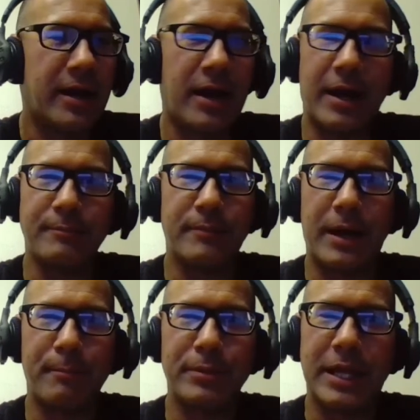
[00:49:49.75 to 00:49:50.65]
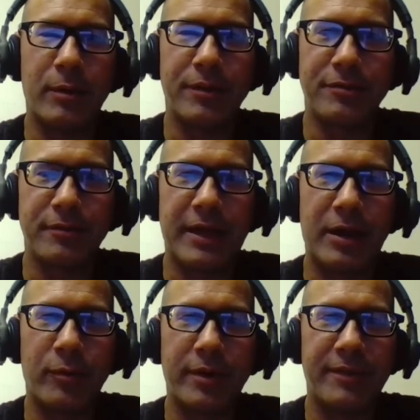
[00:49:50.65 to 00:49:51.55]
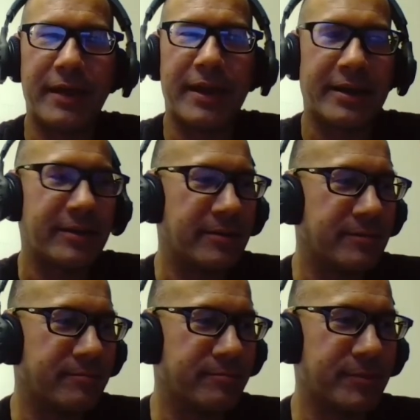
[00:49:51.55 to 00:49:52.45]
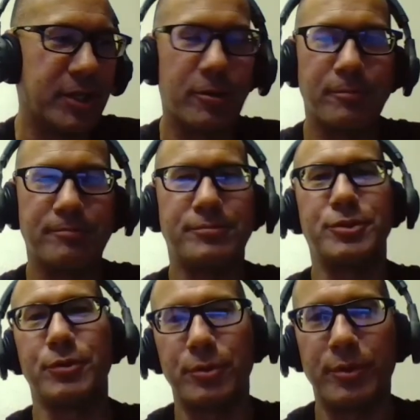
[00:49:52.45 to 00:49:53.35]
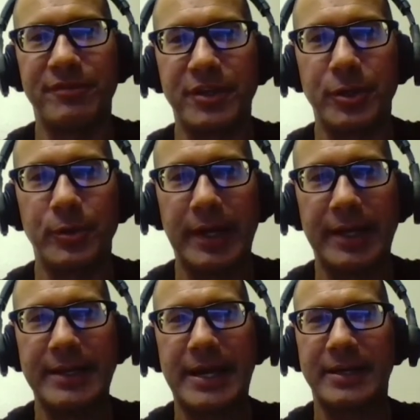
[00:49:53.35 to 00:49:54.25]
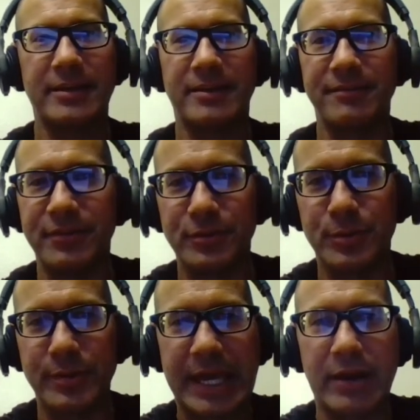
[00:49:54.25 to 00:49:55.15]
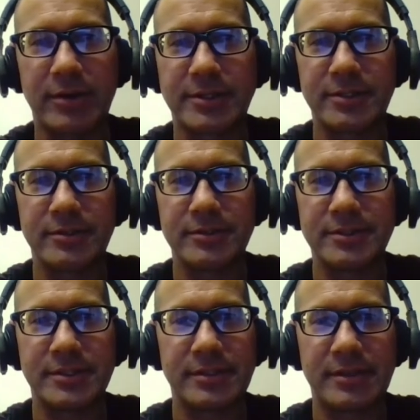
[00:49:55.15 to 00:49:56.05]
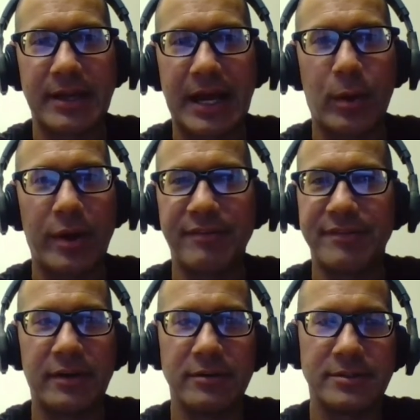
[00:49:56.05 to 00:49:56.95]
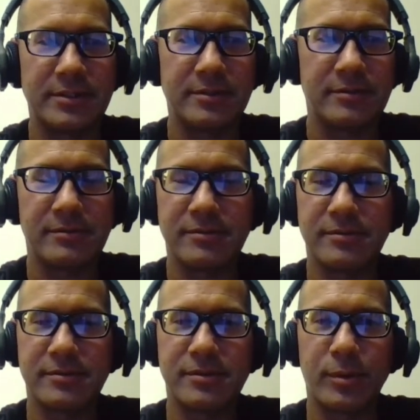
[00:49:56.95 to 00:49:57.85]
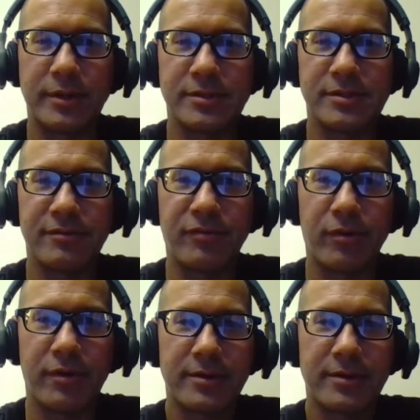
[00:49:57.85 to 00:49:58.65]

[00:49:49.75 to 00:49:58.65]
Yeah, I'm plowing through that one, and then I can, do the review and not get confused with characters and how I felt and so on and so forth.